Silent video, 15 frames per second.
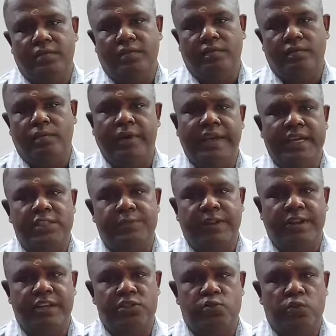my
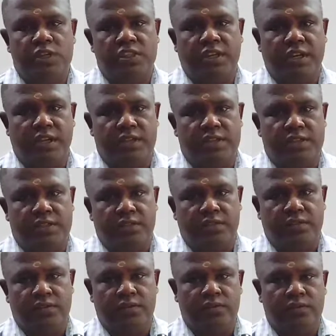explanation was correct.
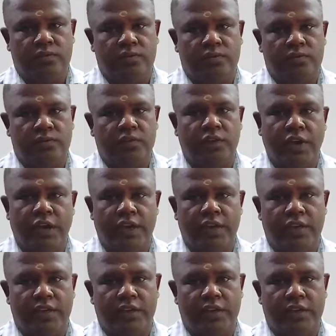Okay.